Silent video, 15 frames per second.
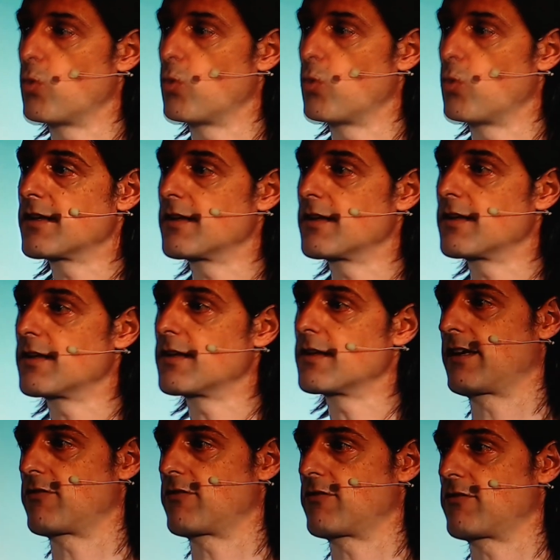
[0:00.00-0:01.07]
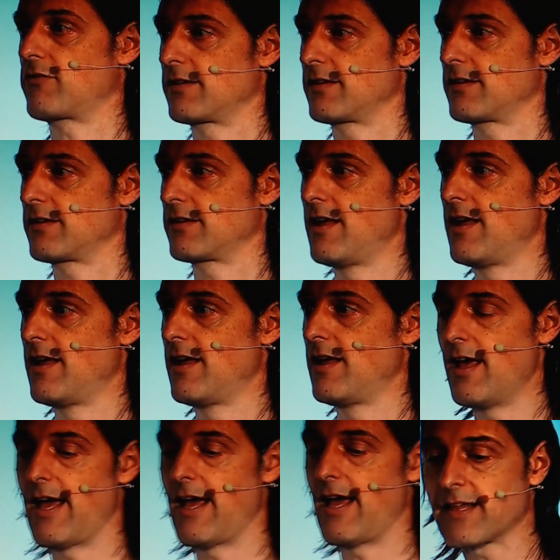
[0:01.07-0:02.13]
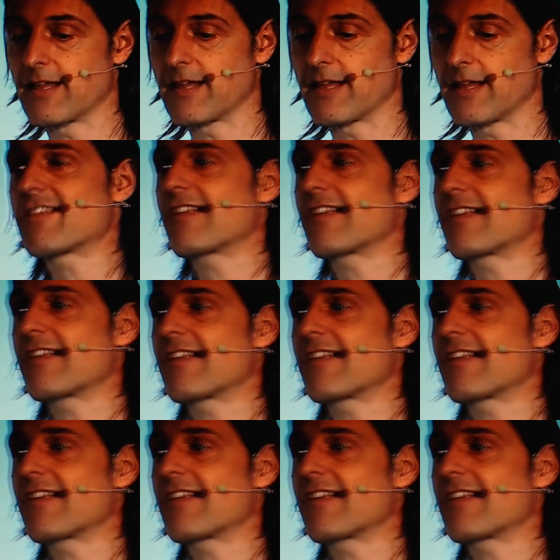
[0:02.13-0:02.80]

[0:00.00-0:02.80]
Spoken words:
want it being triggered. And the guy said,